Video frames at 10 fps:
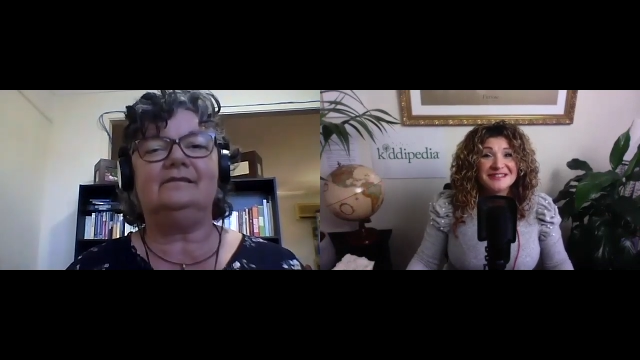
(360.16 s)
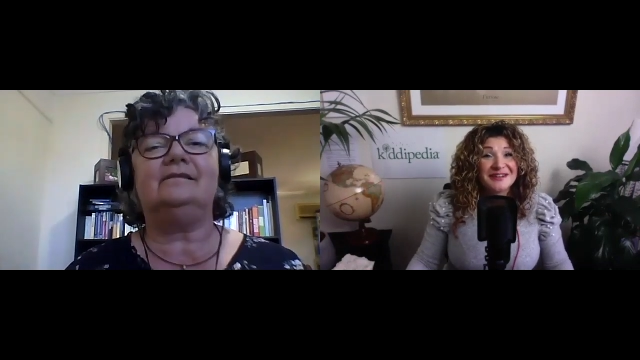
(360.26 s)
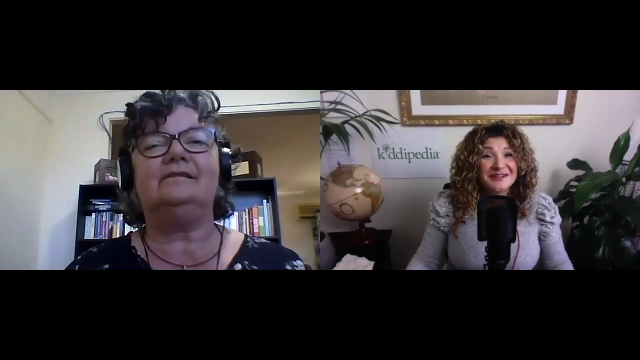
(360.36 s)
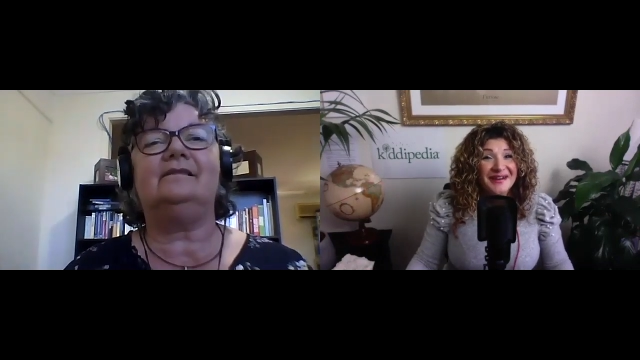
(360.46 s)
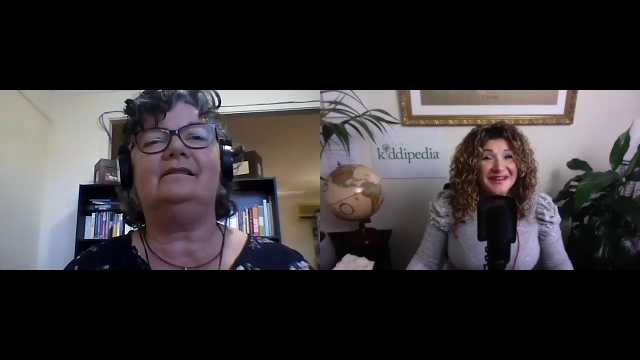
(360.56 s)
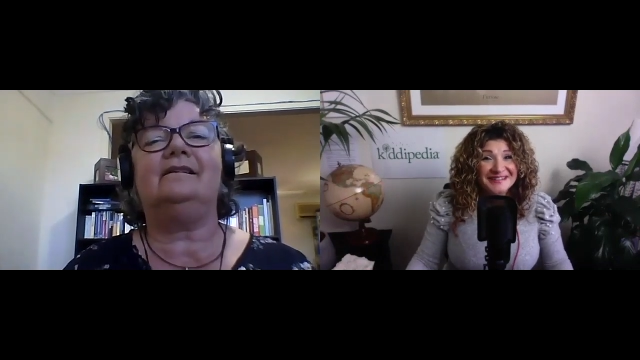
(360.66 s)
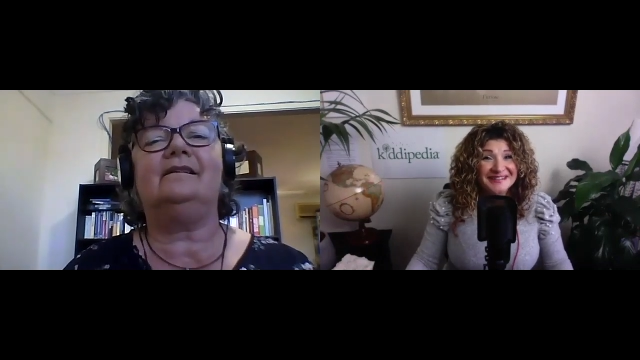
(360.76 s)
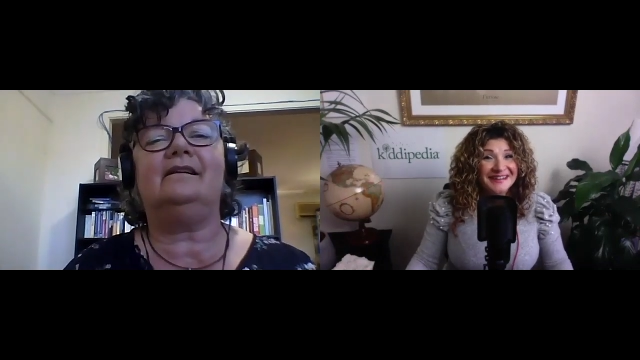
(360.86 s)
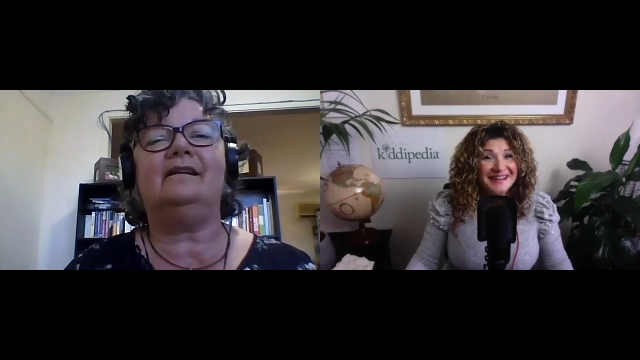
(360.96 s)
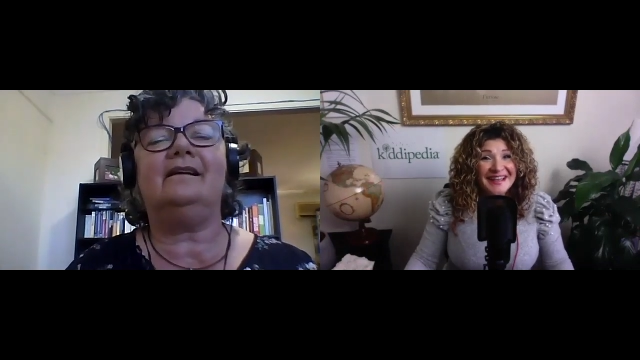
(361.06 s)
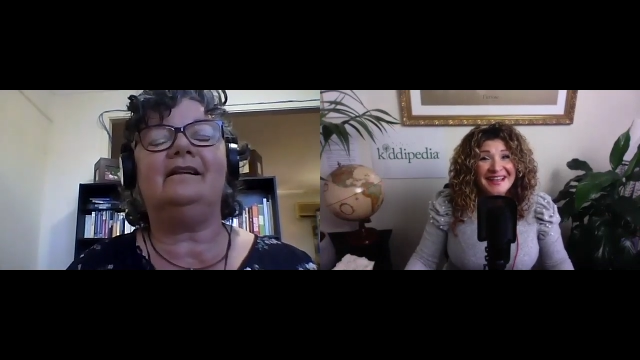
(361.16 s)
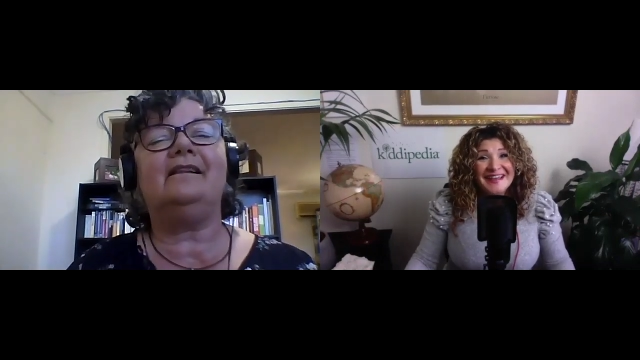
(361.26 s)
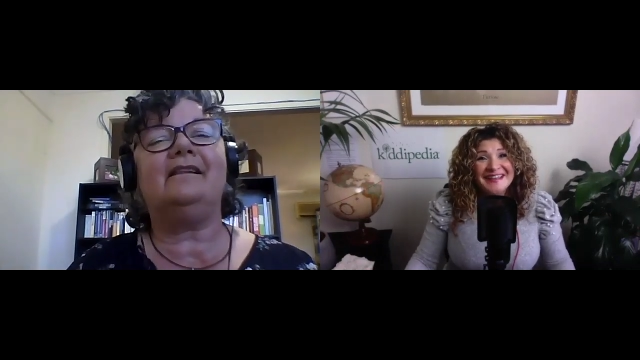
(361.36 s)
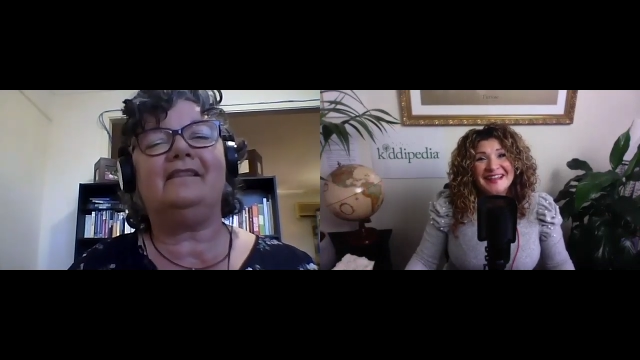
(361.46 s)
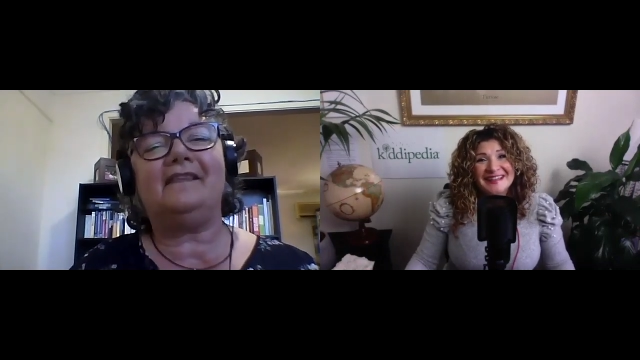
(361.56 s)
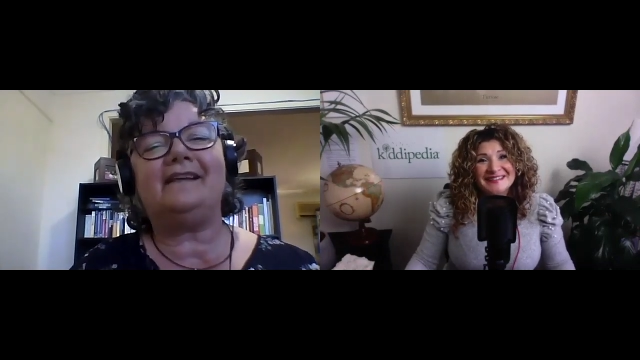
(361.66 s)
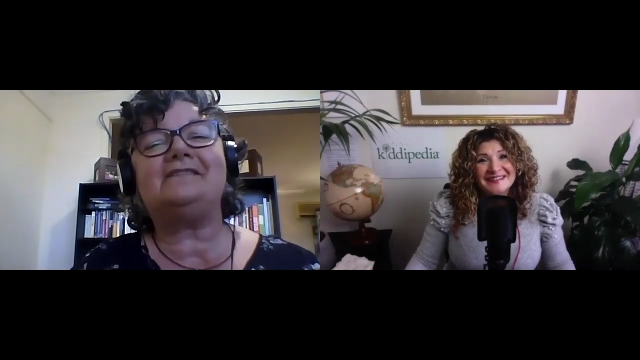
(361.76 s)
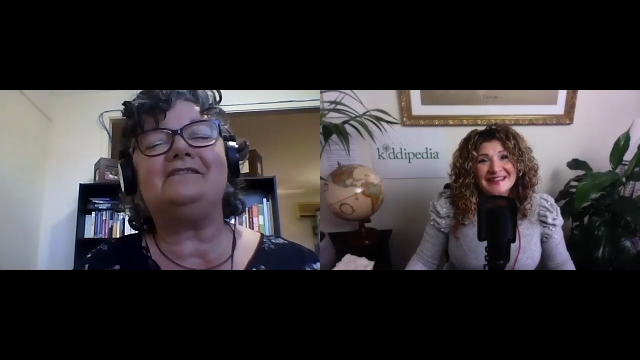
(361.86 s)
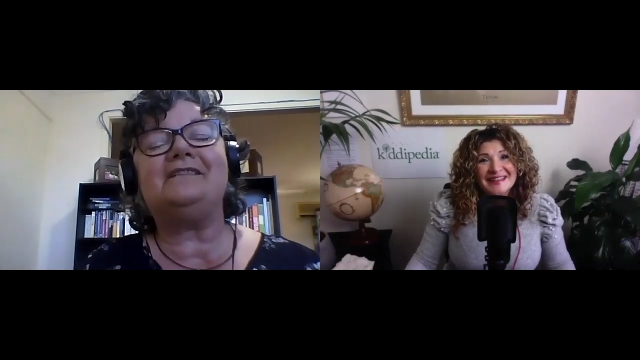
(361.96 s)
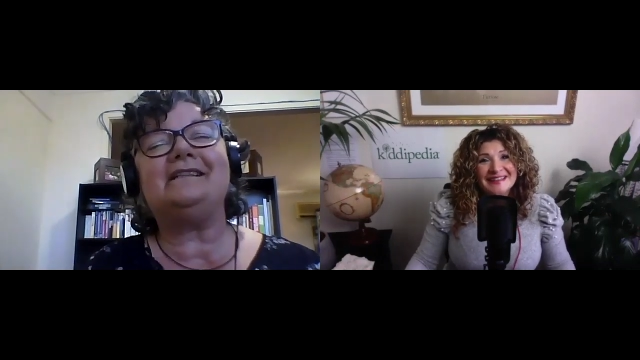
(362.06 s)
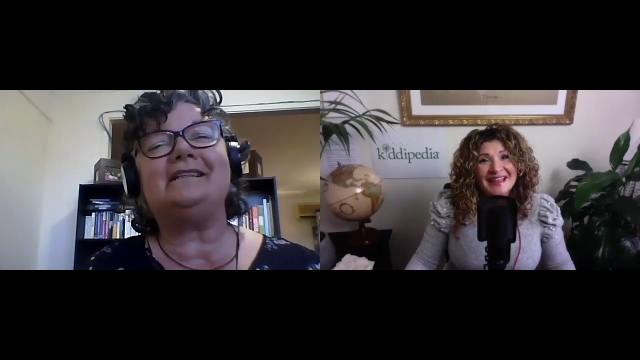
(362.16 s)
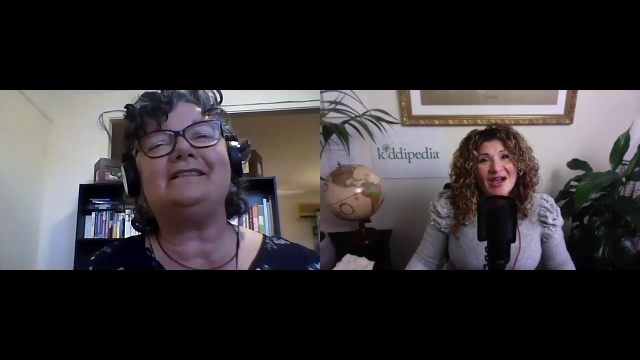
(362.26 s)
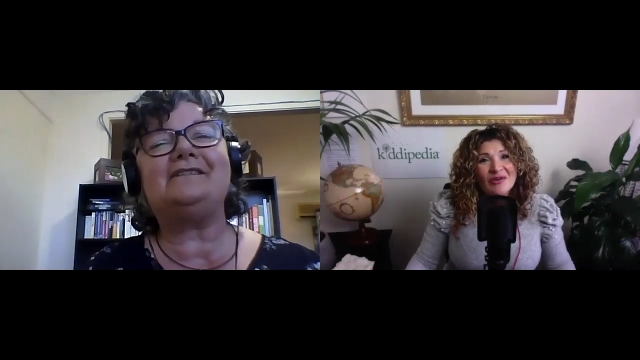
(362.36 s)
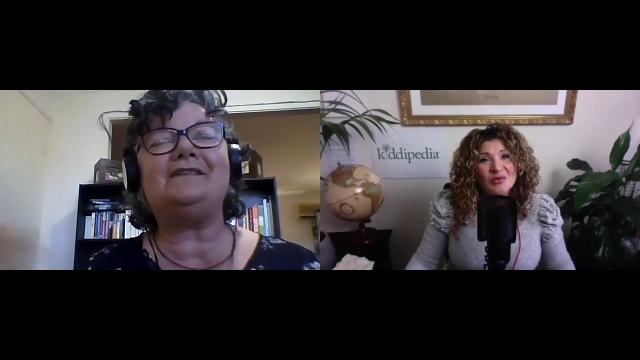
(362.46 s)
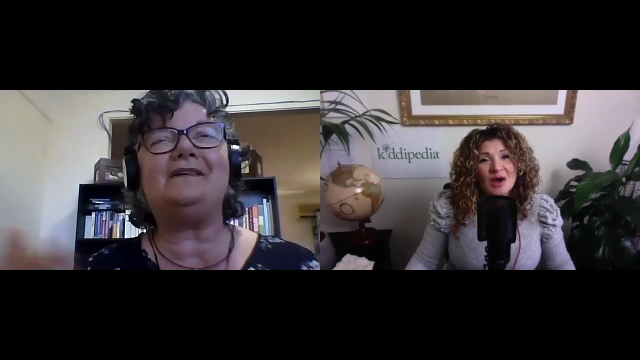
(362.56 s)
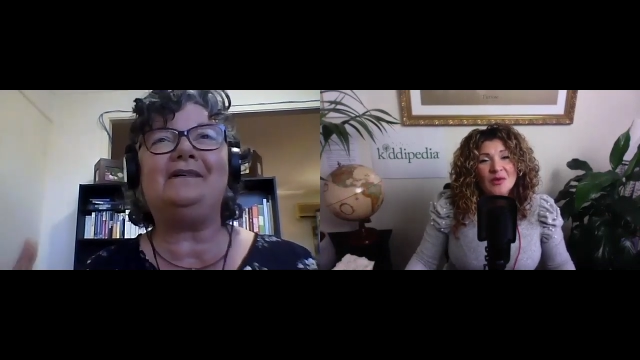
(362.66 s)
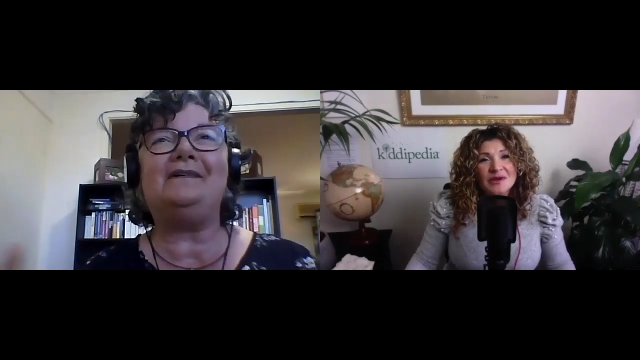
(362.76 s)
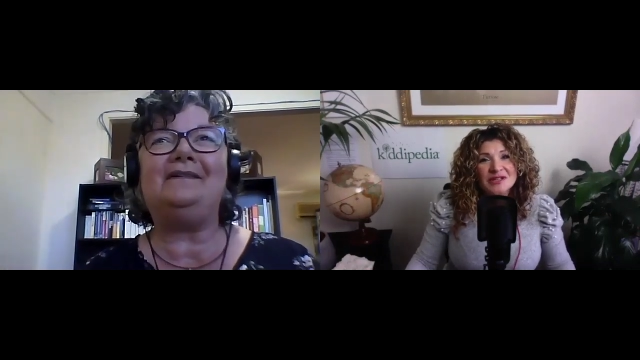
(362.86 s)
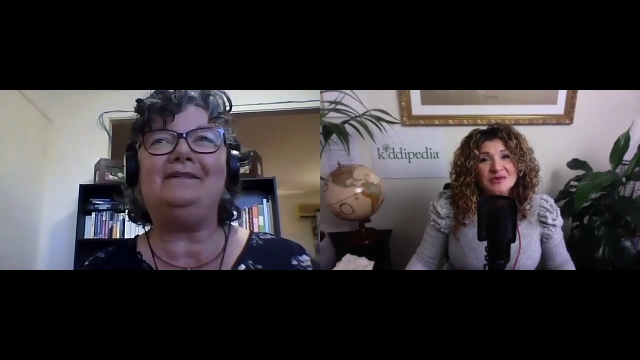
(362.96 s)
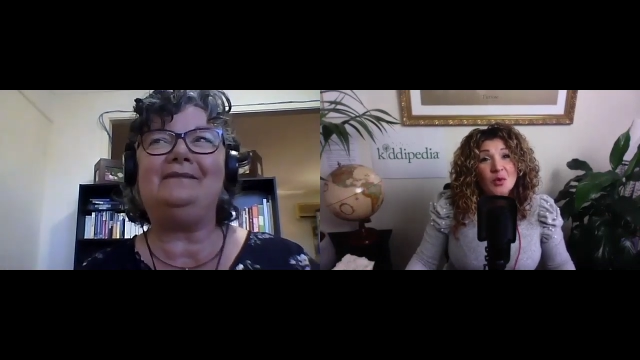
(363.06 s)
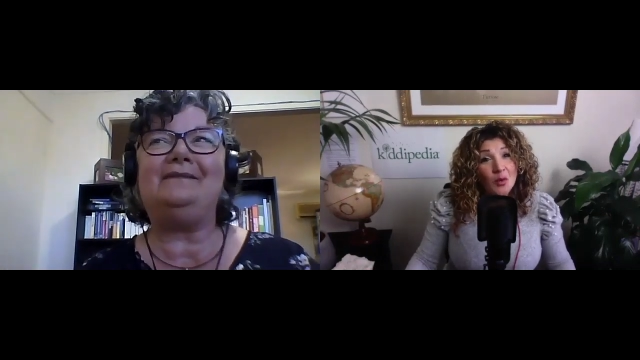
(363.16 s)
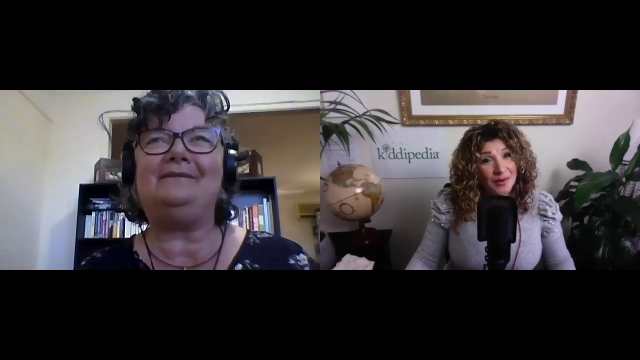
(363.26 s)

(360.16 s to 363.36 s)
Speaker 1: generation that's, that's right how so, and why we do what we